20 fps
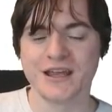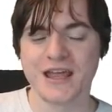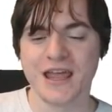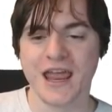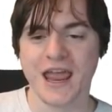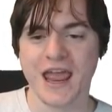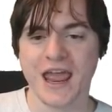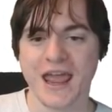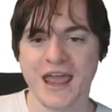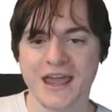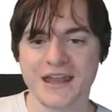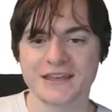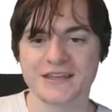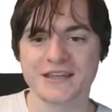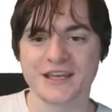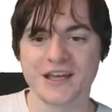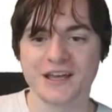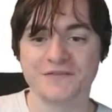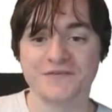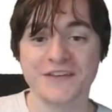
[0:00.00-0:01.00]
And
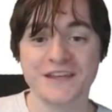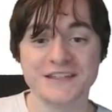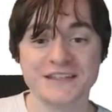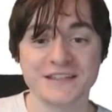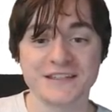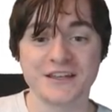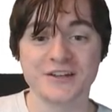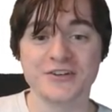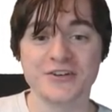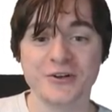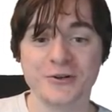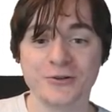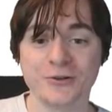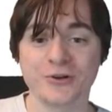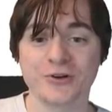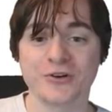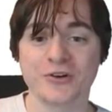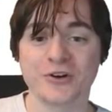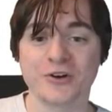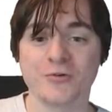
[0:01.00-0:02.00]
visas are no
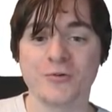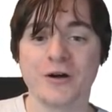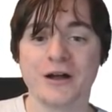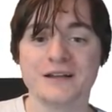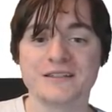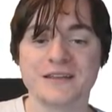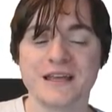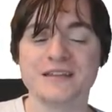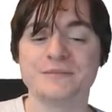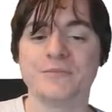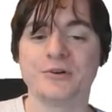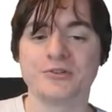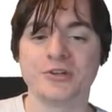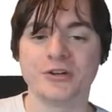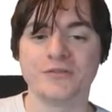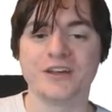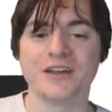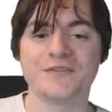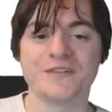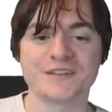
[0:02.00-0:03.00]
longer required to enter
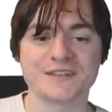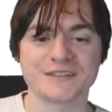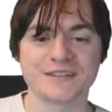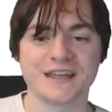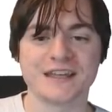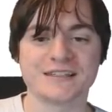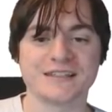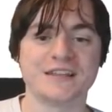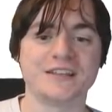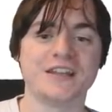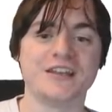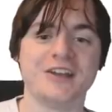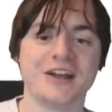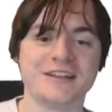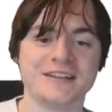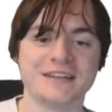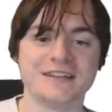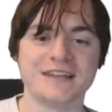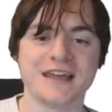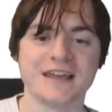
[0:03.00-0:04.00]
Moldova if the stay is under
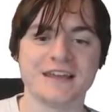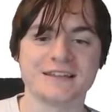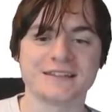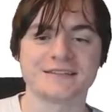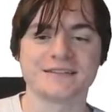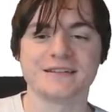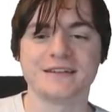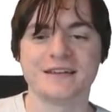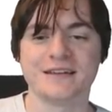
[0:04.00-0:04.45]
90 days.